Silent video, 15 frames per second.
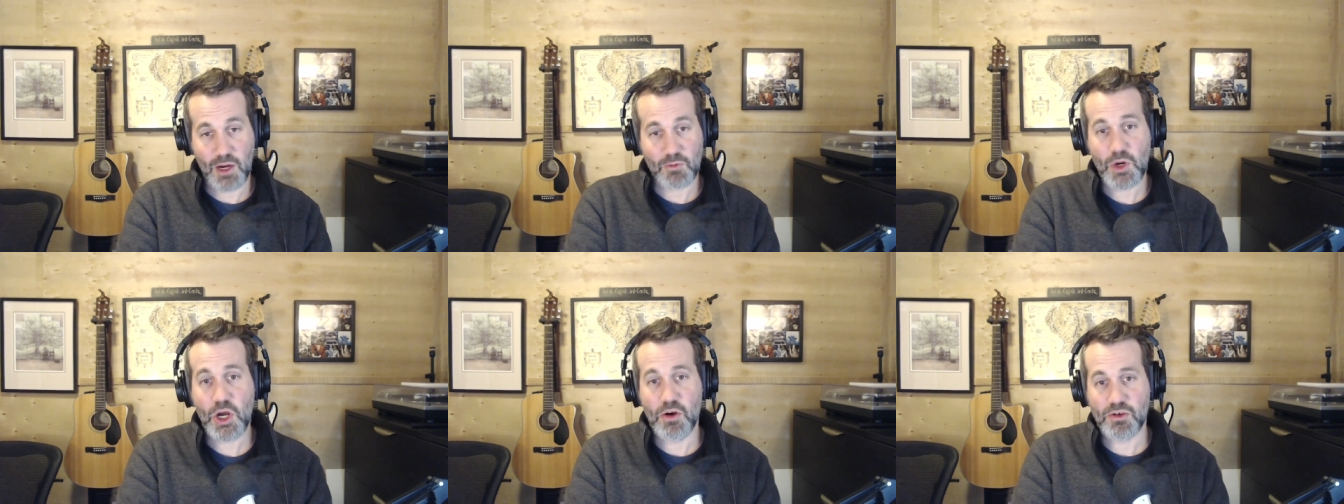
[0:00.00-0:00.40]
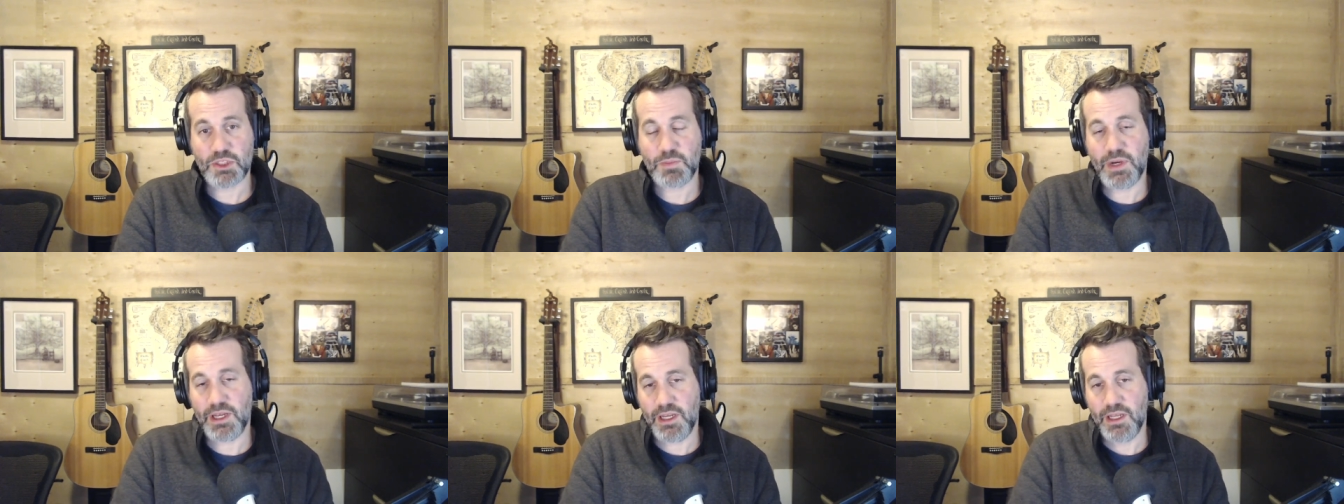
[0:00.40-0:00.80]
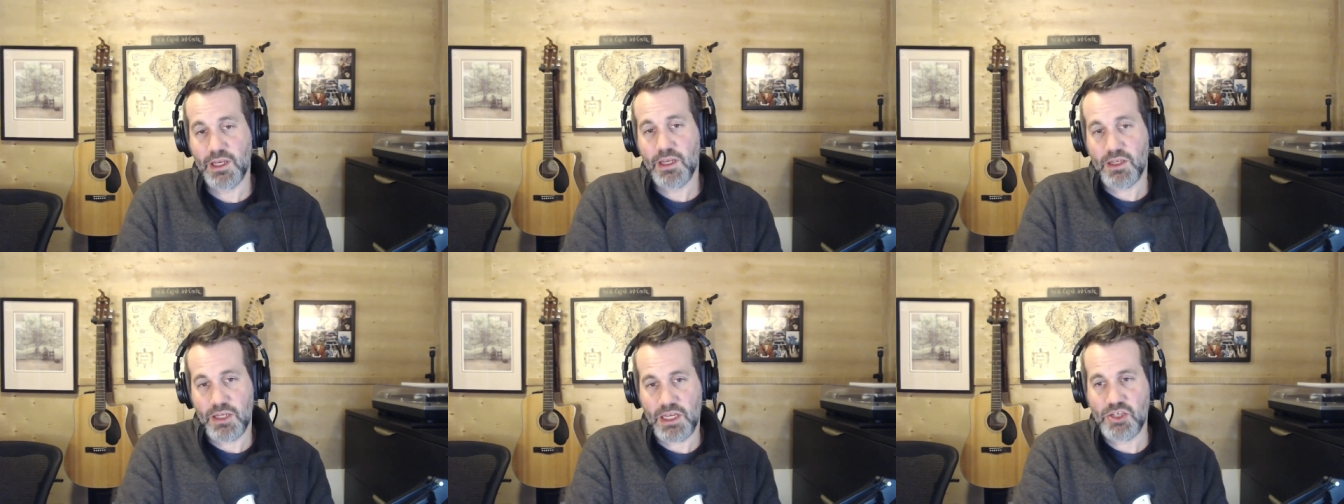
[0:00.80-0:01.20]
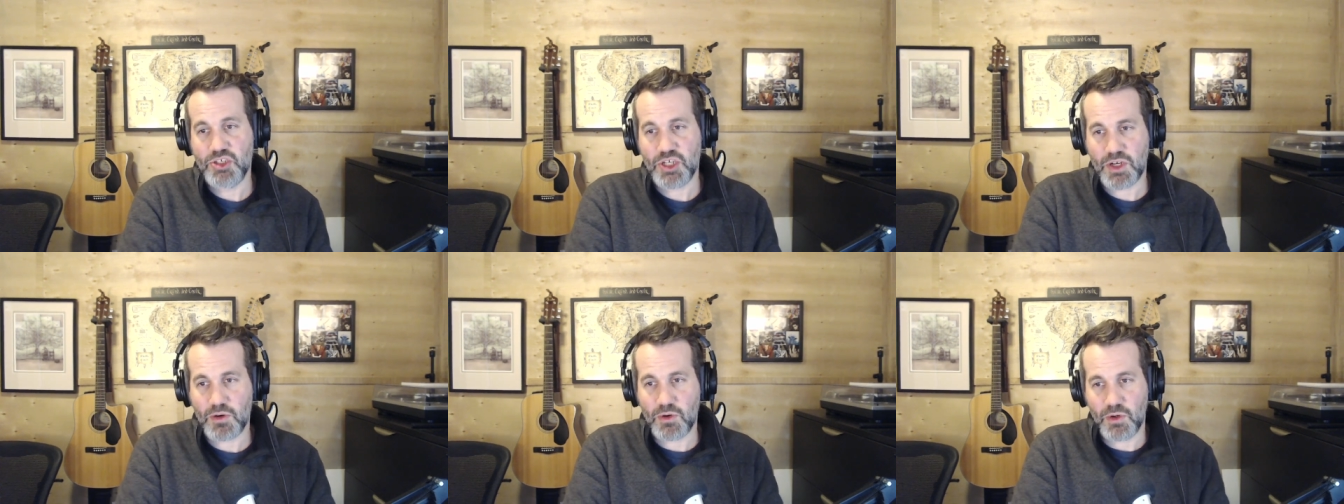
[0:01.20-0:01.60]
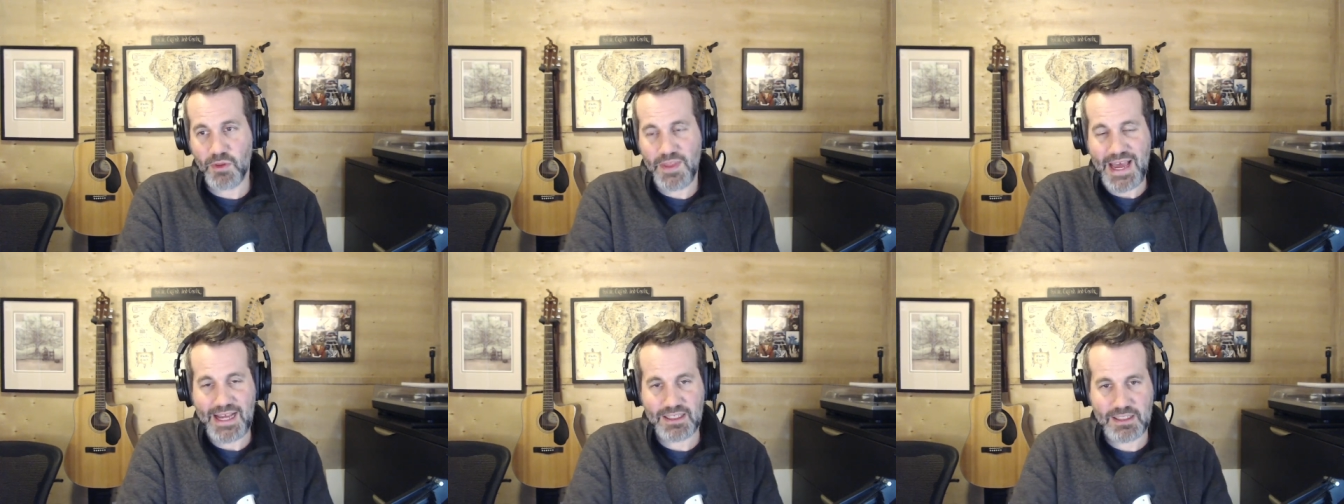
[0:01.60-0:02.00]
arose, but in general,
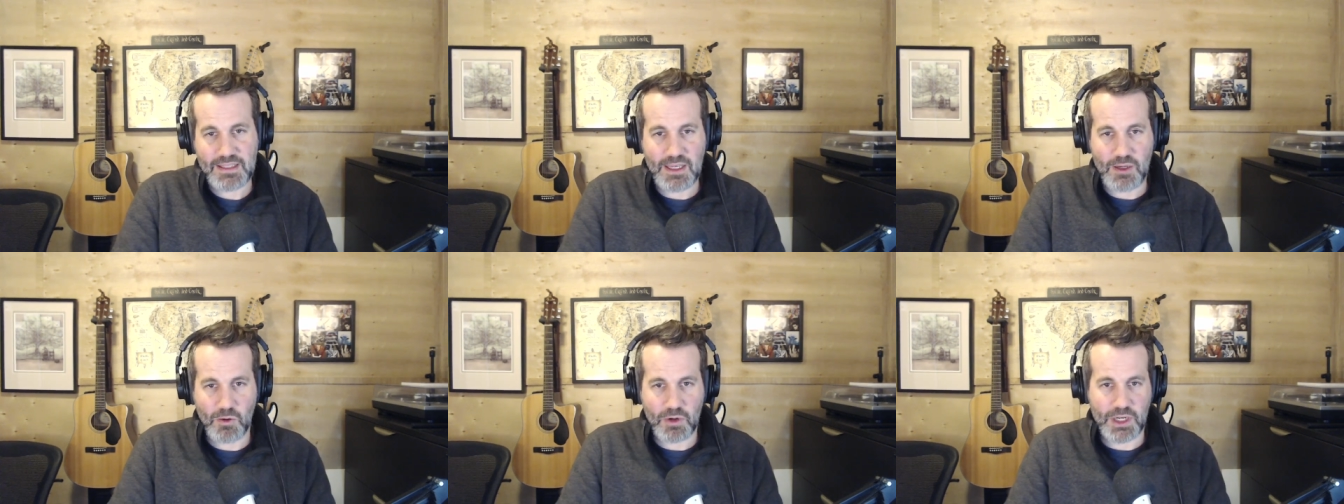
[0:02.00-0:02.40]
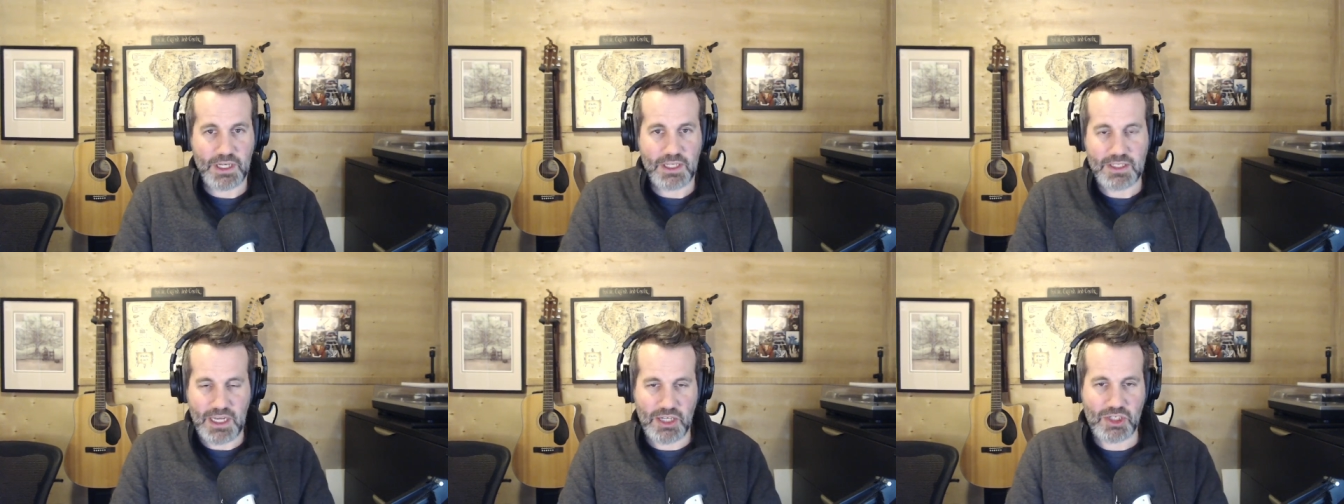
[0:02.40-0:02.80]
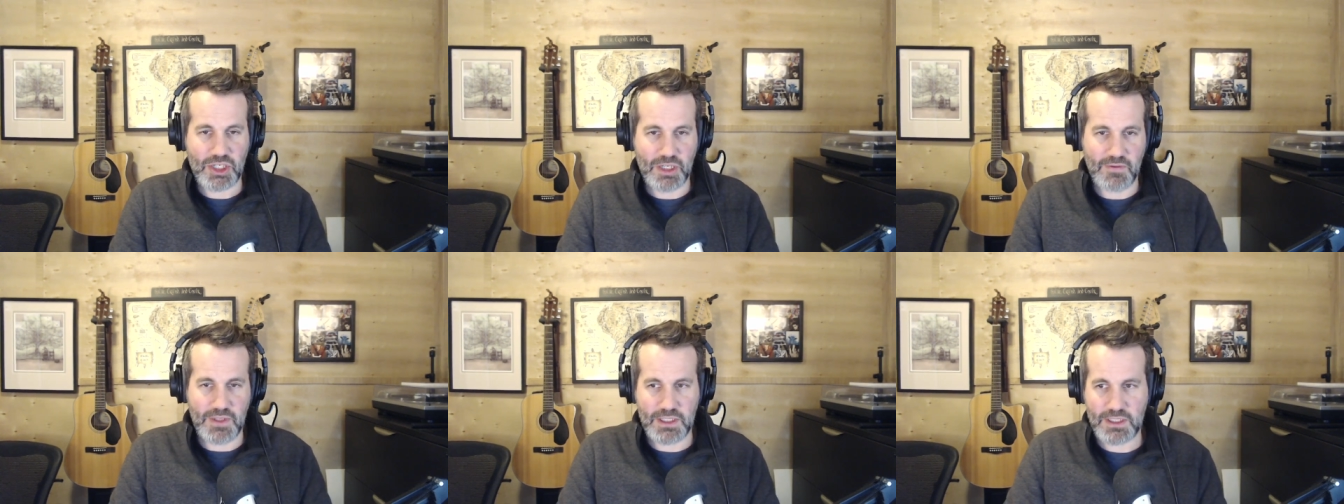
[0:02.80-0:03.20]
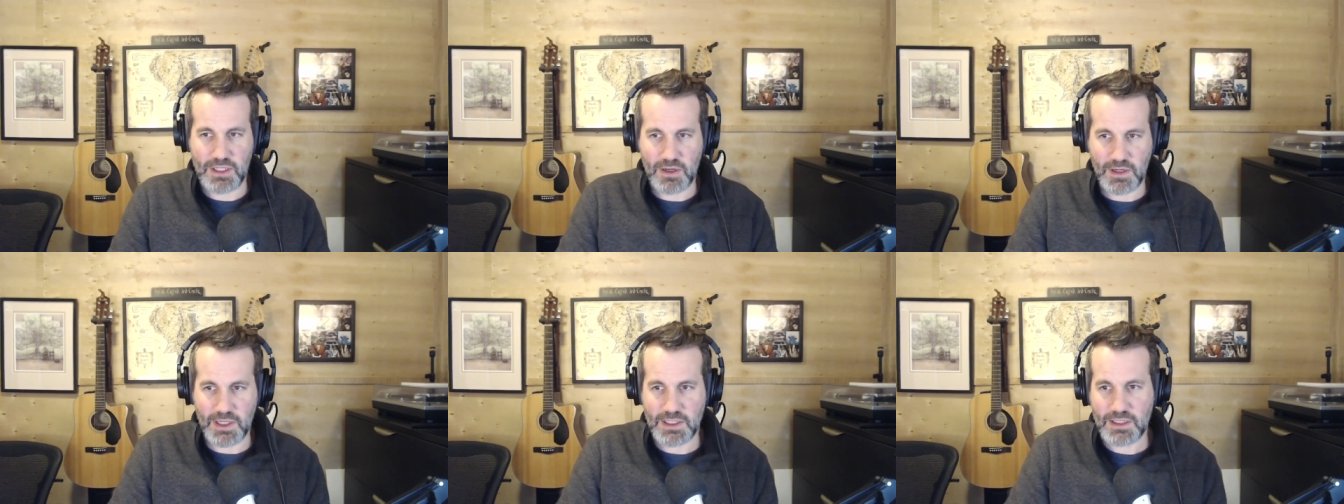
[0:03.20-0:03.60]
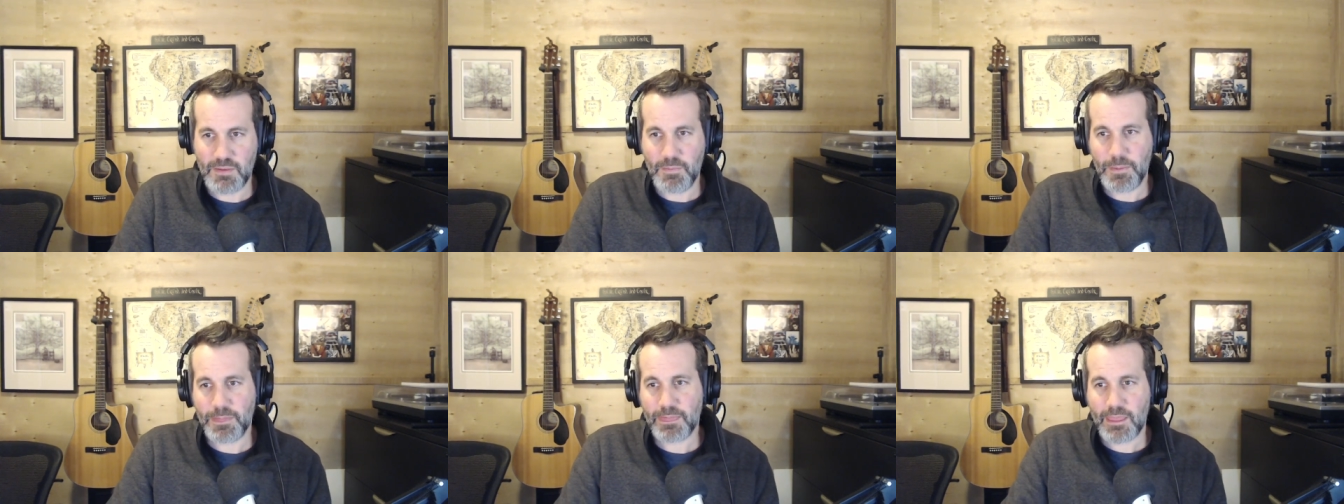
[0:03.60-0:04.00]
that's the organization of this series.
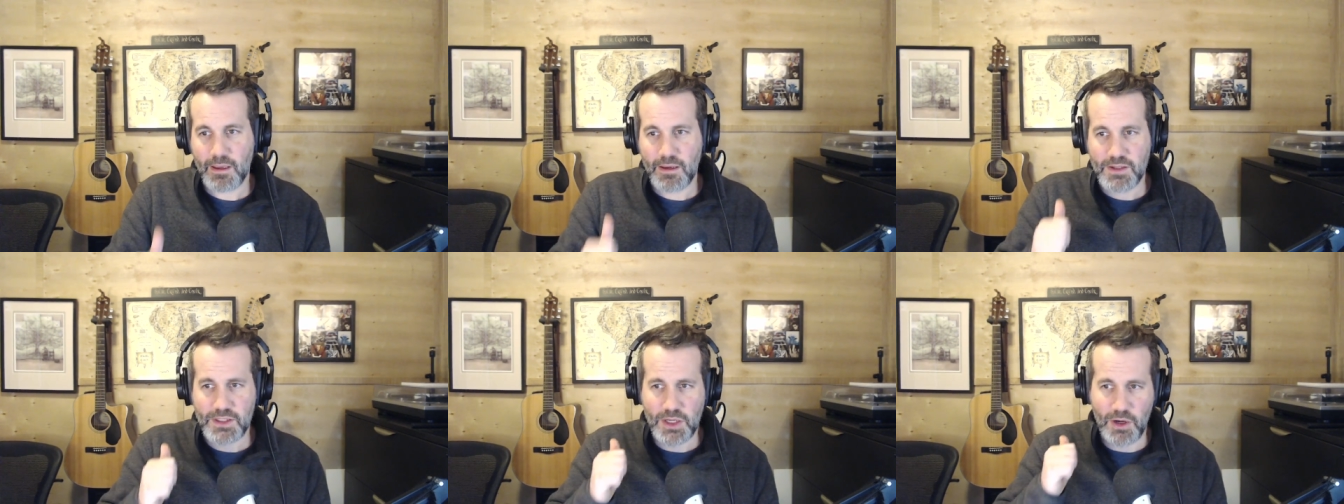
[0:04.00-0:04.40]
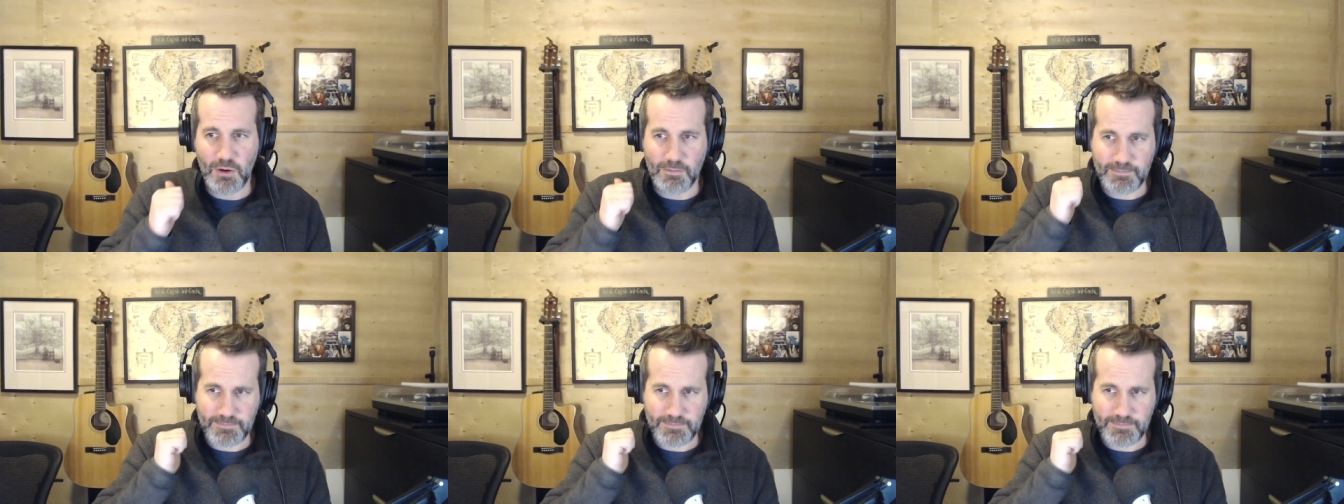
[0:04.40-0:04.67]
So